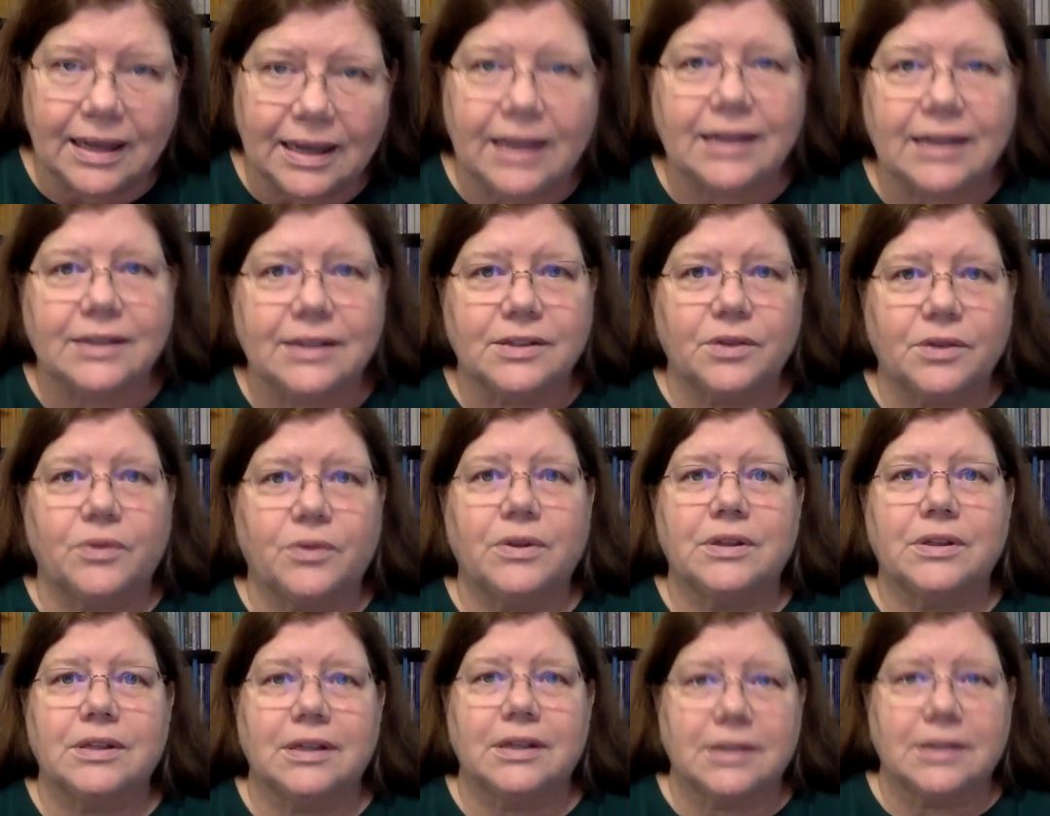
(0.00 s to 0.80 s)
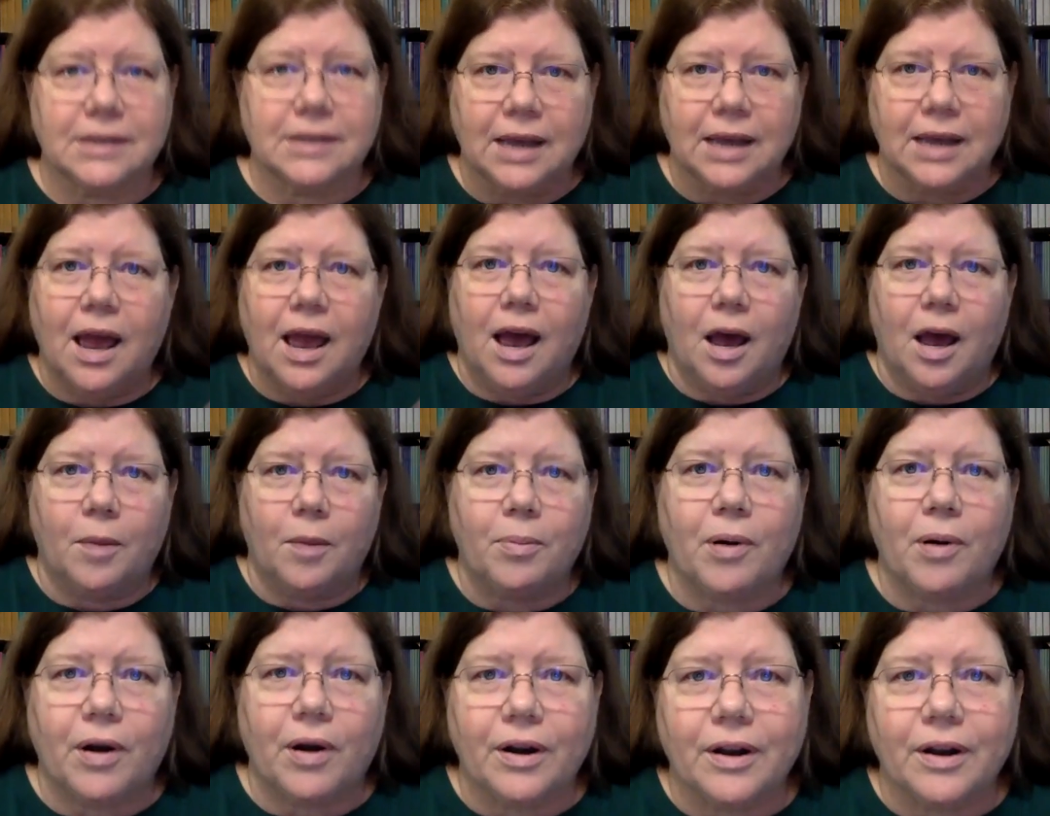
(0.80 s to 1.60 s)
And so this is a
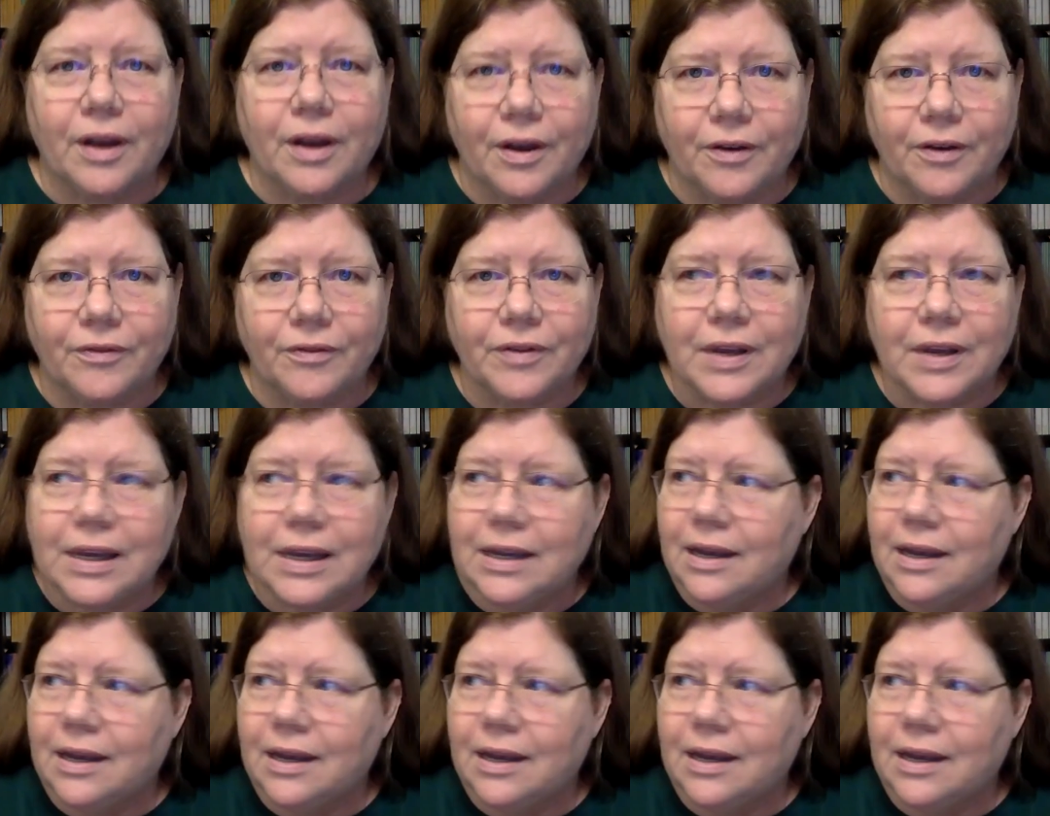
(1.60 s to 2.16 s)
part of